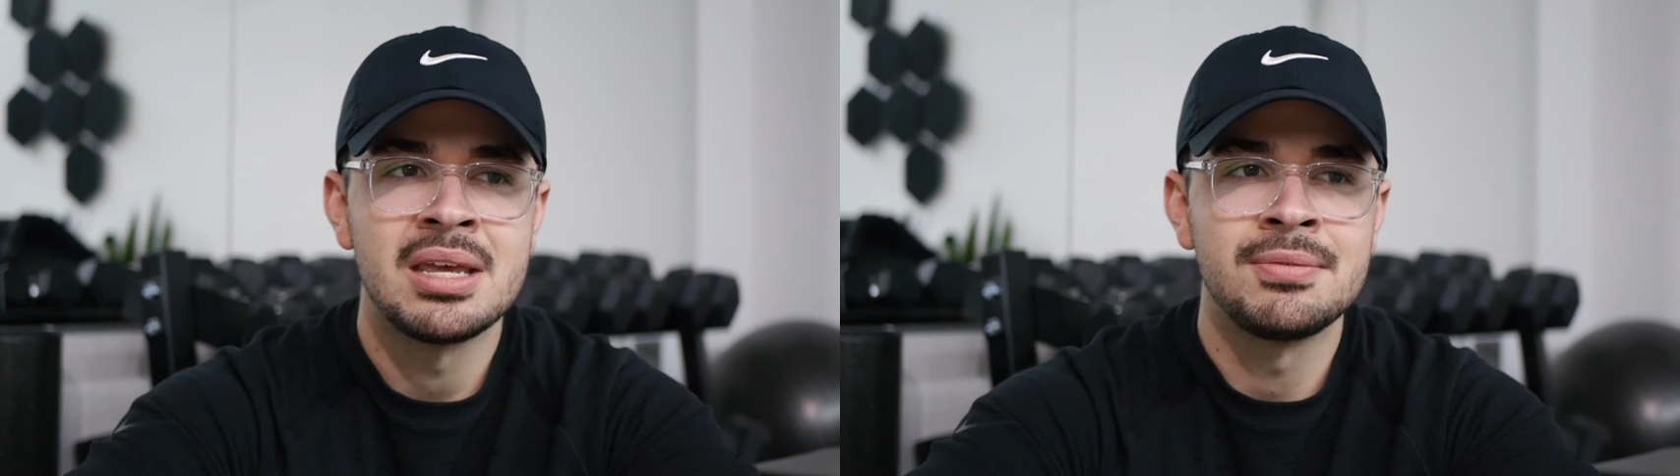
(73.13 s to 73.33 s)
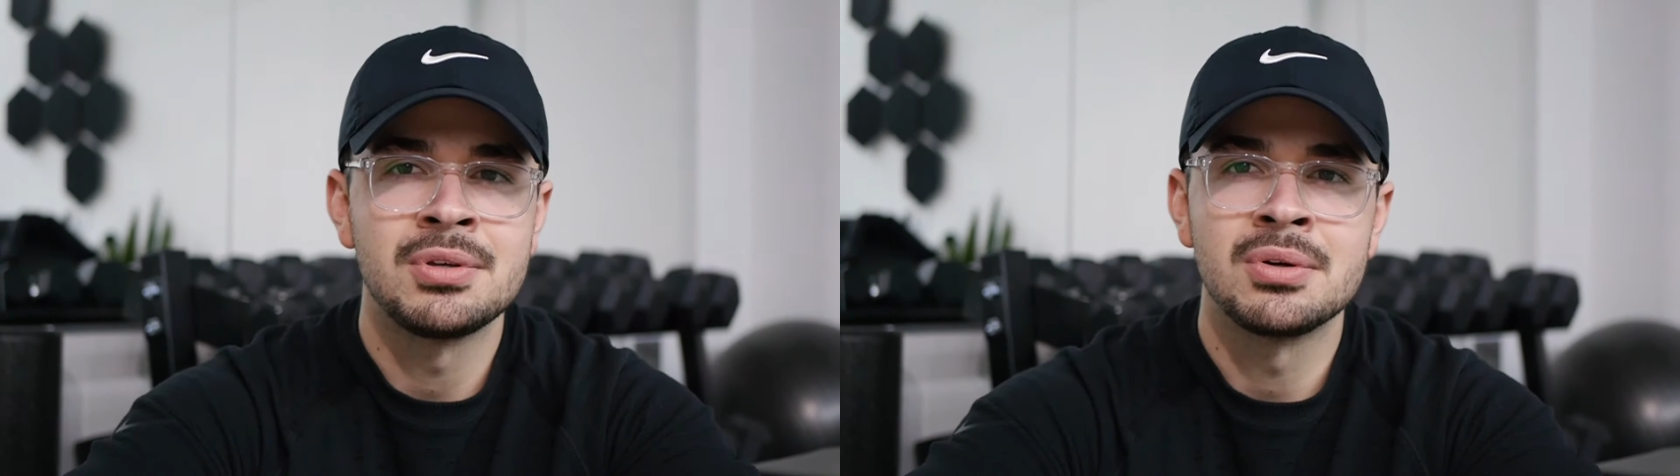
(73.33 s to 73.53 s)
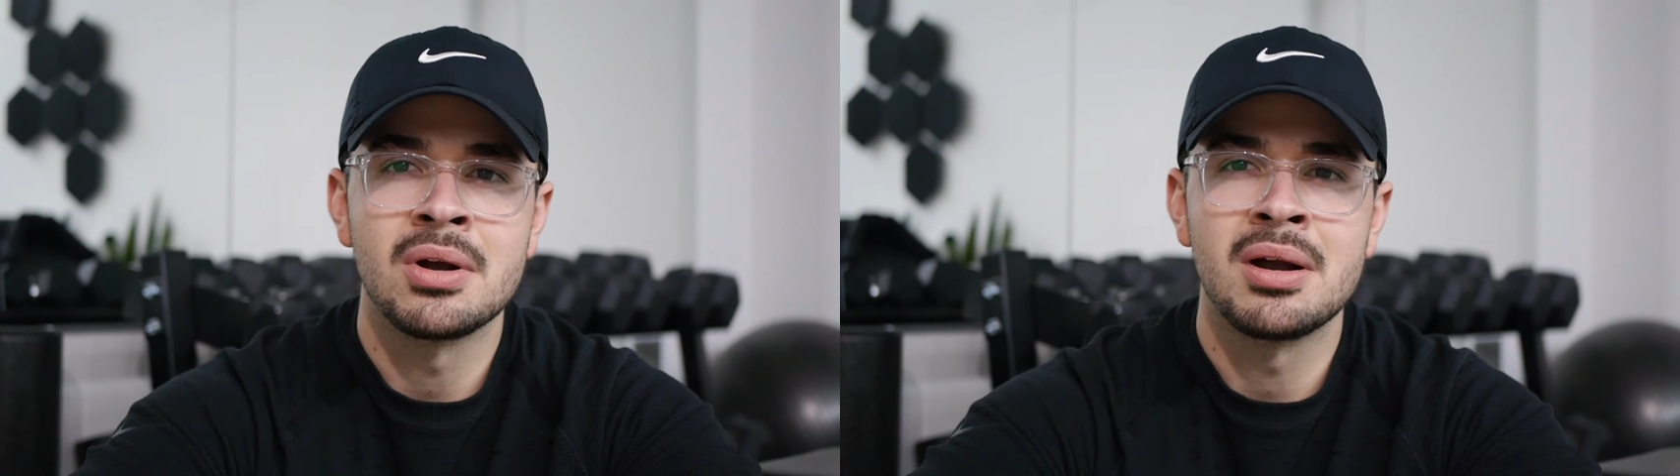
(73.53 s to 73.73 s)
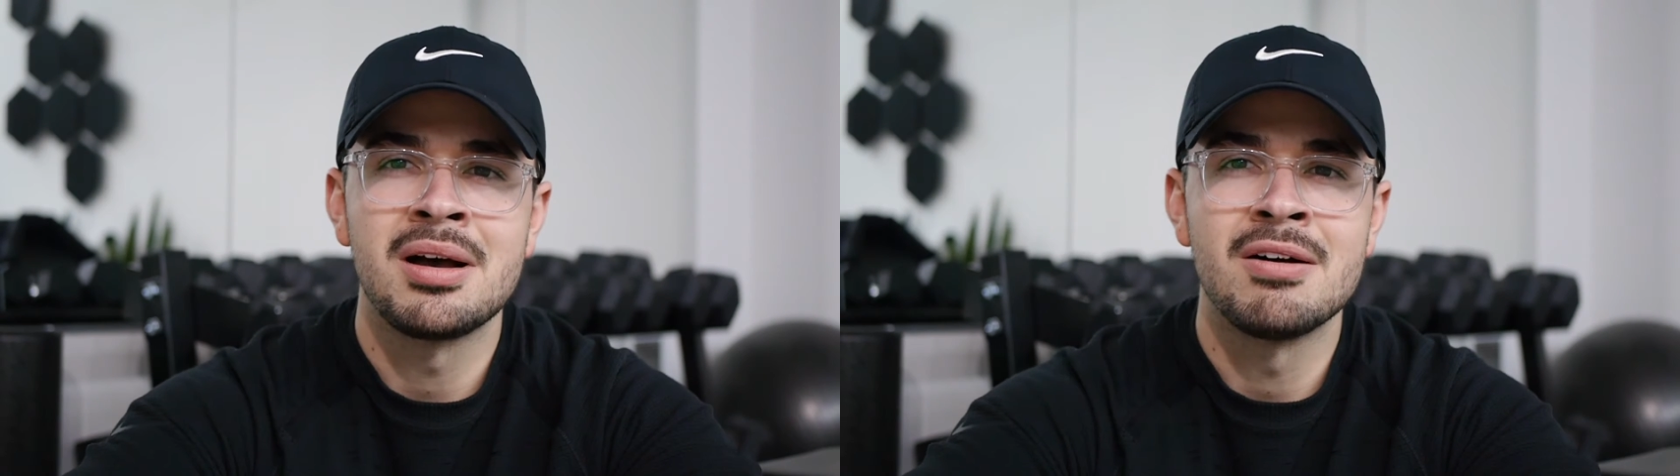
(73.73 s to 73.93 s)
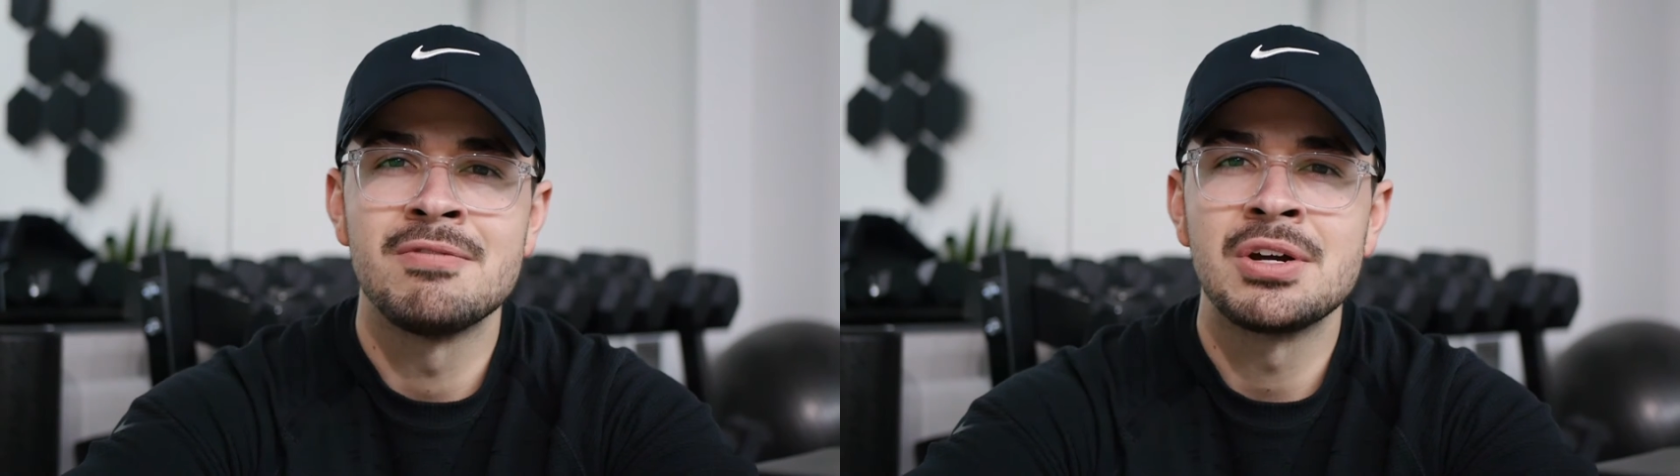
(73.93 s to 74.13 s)
If you're
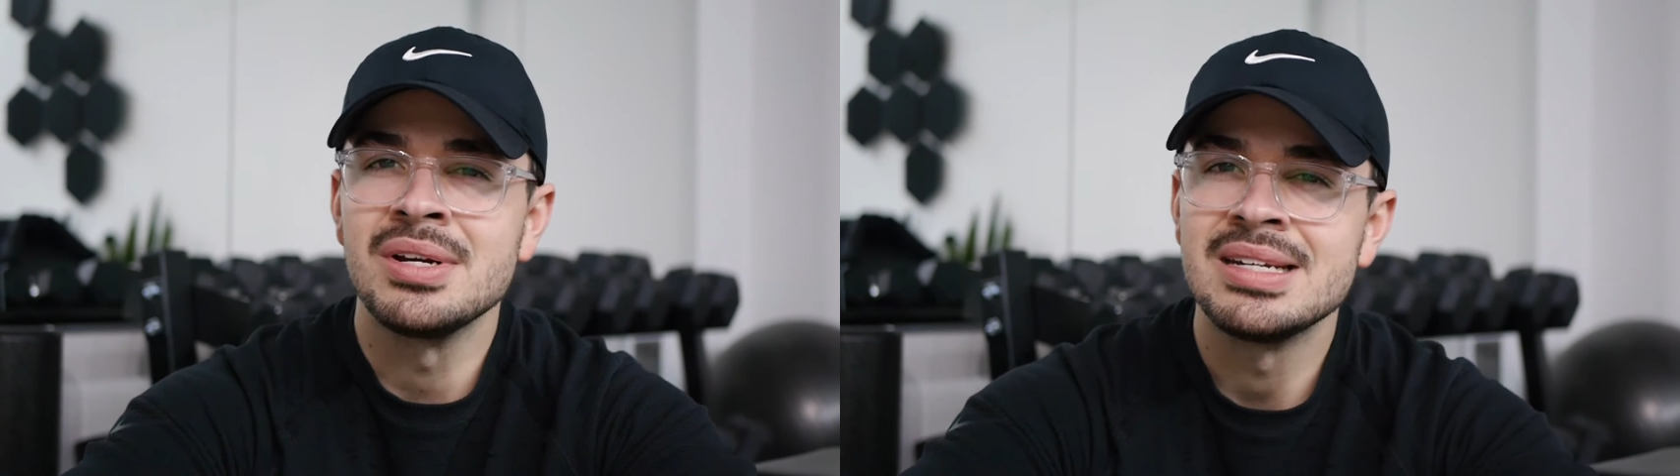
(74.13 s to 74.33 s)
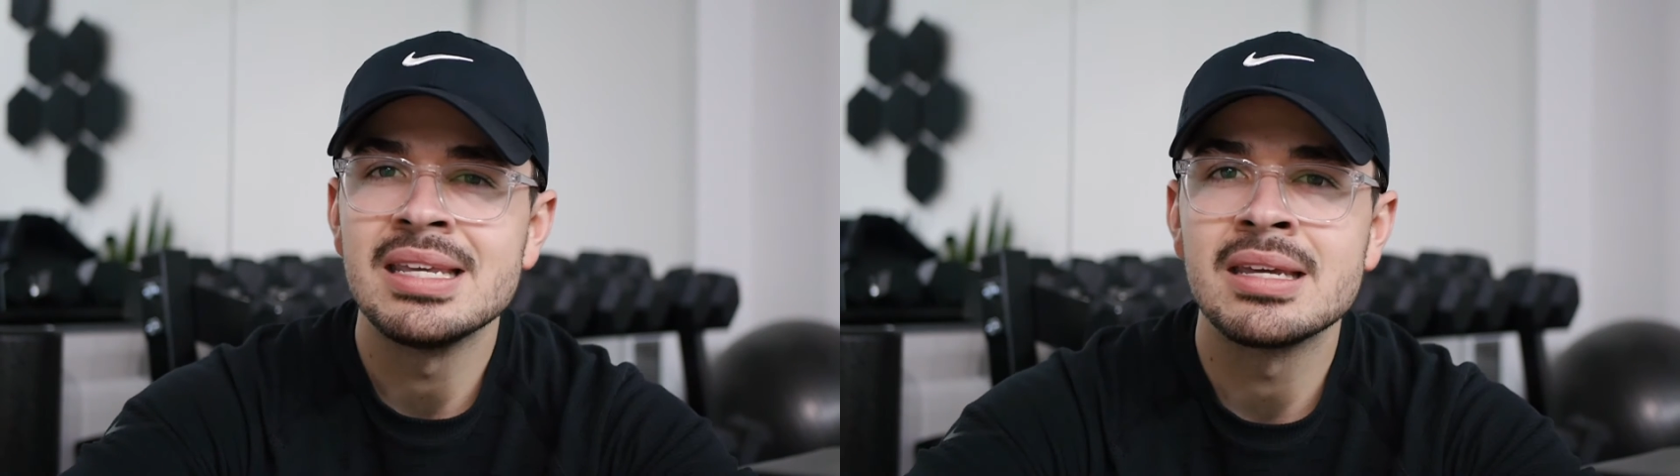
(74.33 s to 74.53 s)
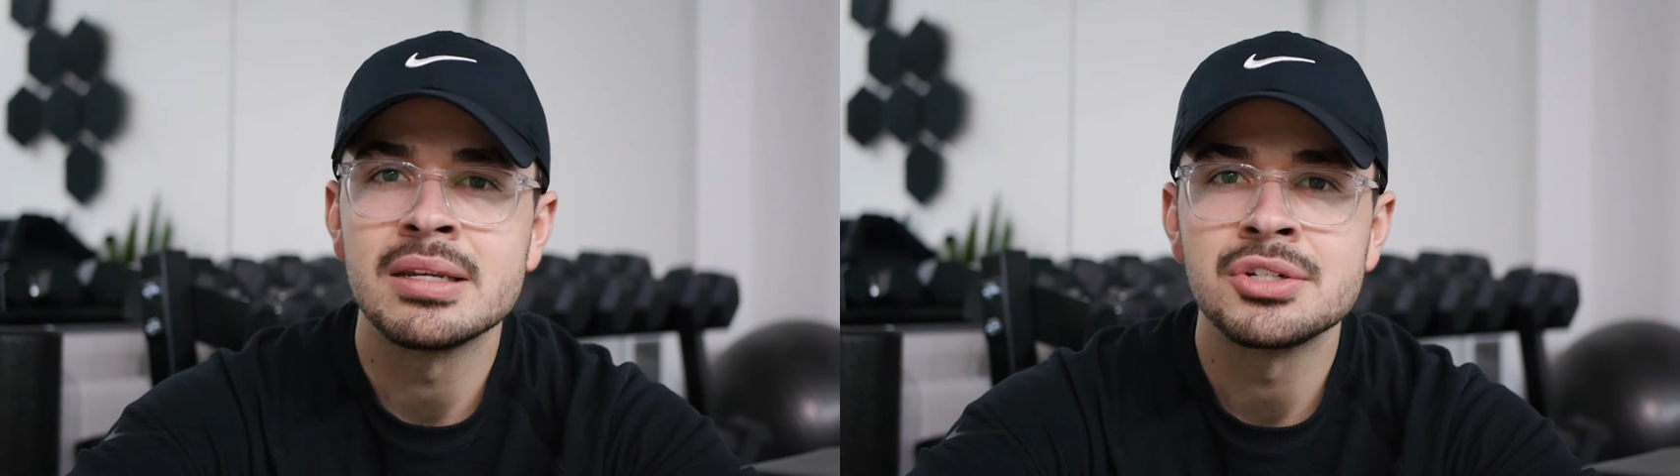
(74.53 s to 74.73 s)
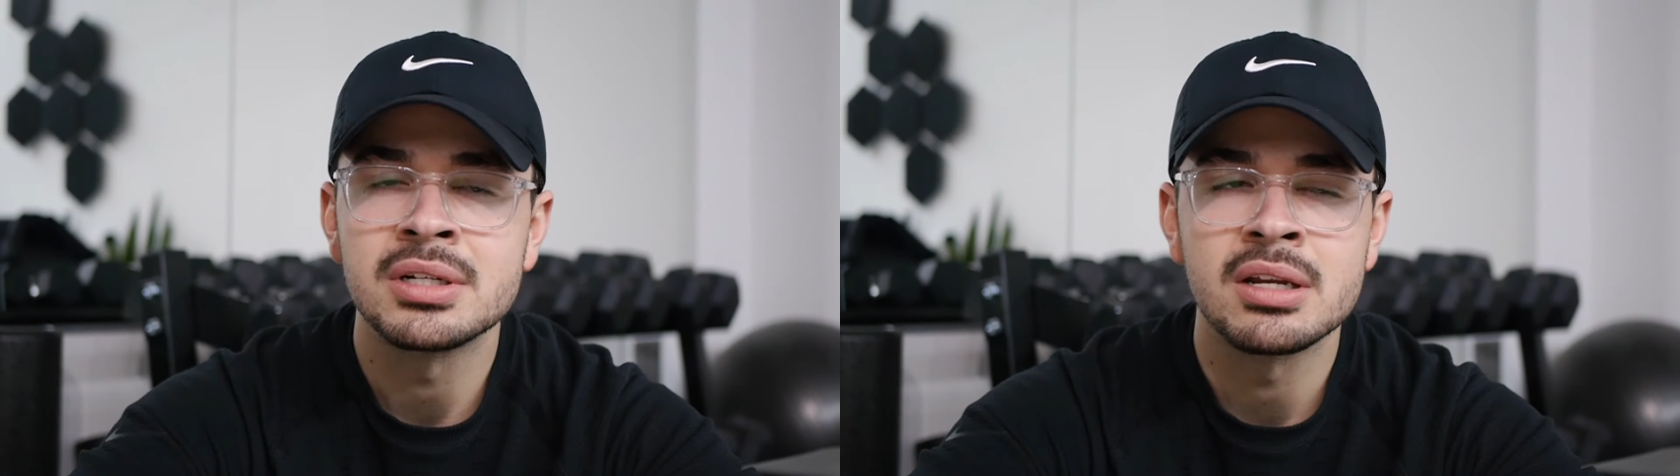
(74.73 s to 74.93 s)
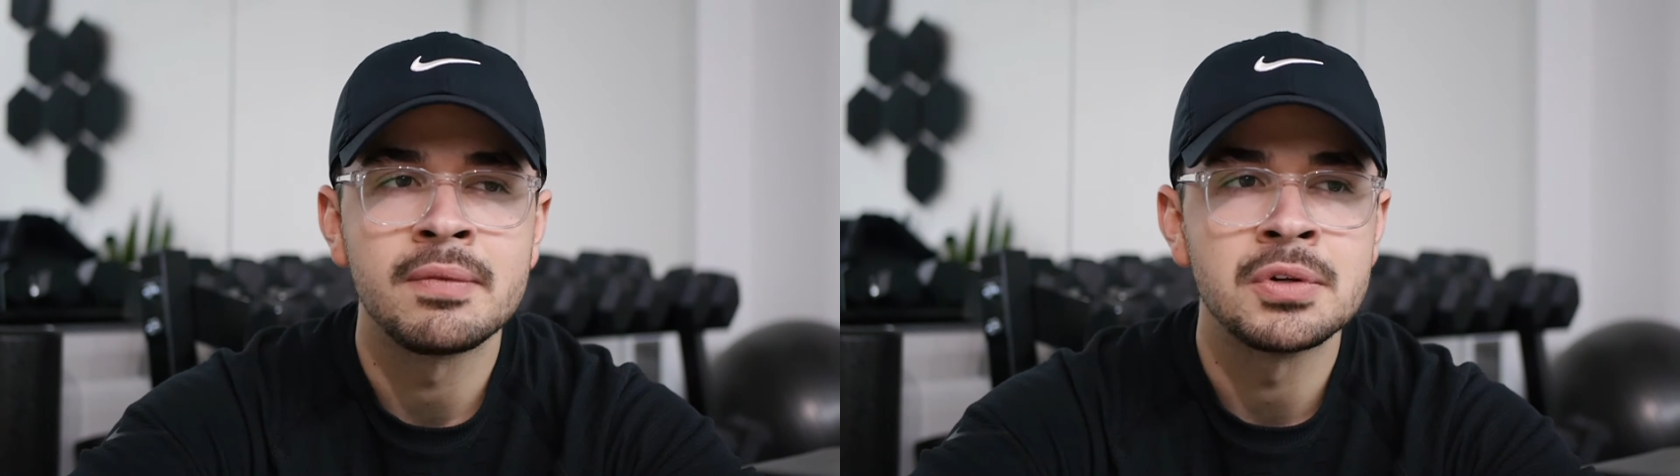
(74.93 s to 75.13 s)
a very deconditioned
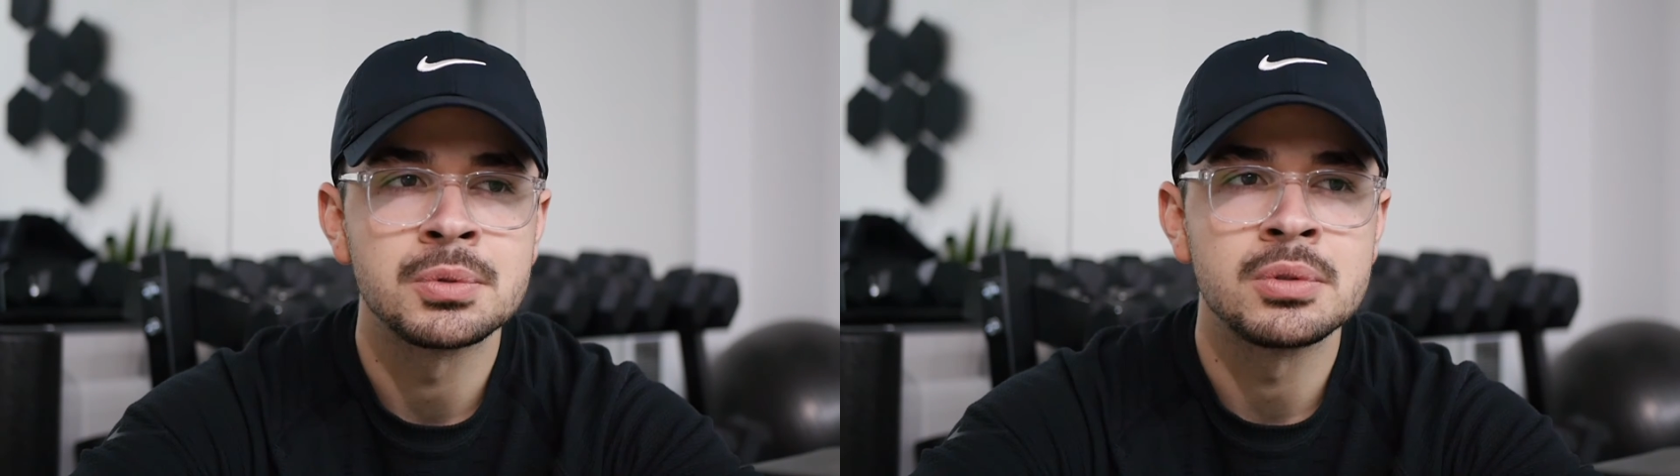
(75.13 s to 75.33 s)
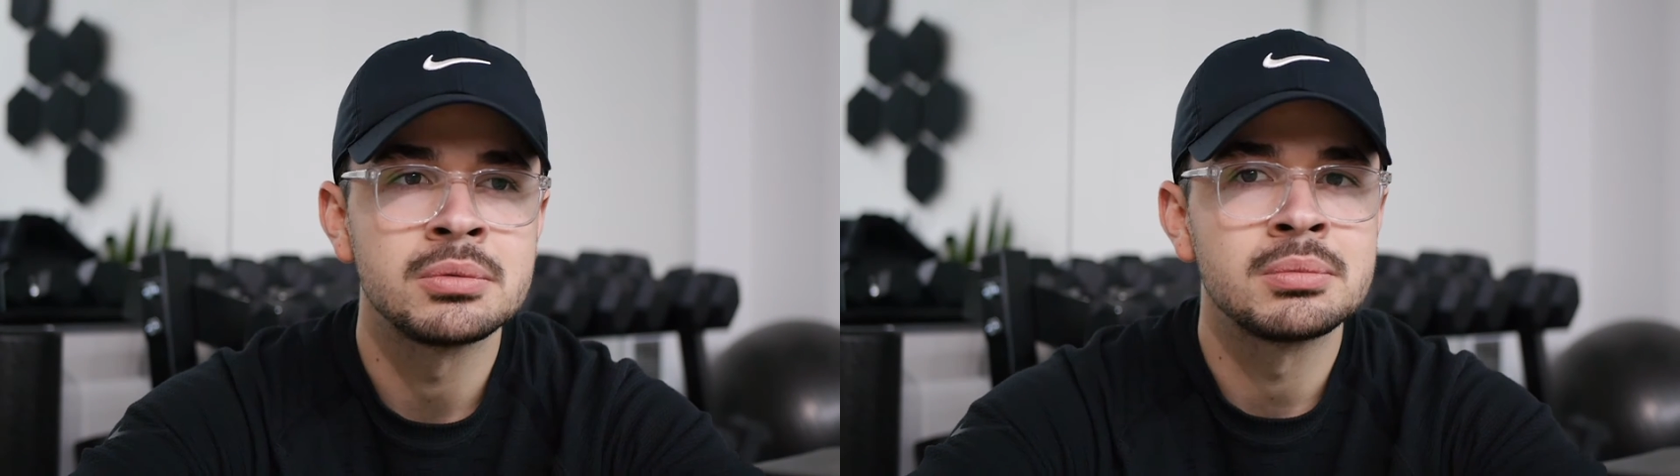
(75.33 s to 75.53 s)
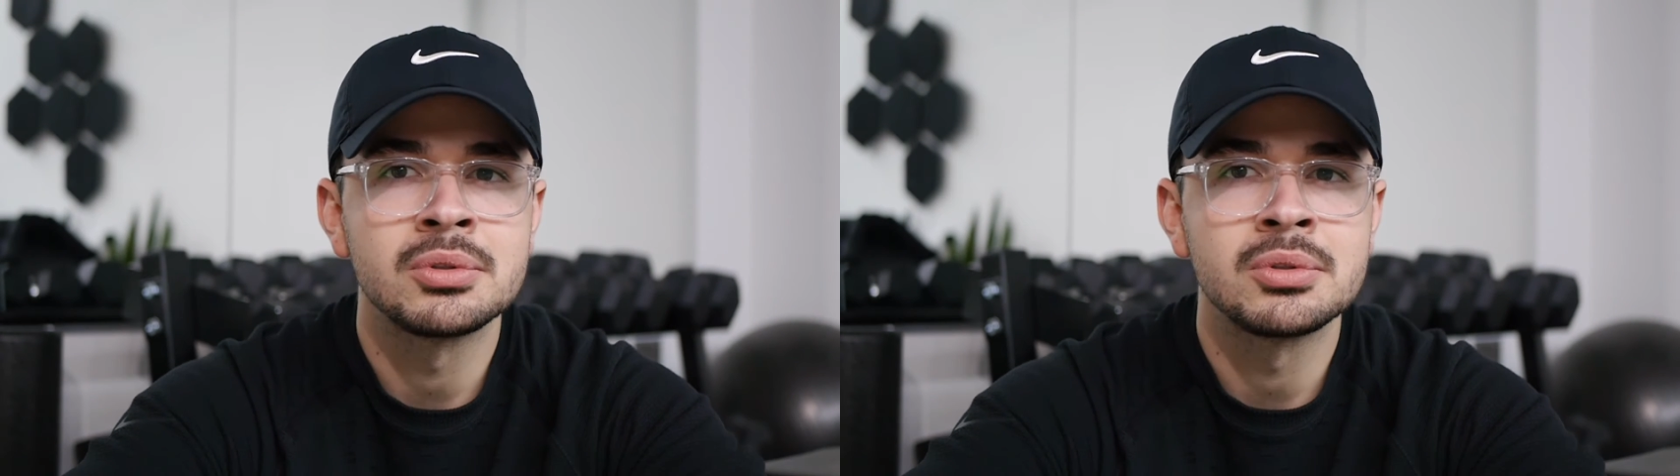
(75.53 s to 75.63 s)
individual,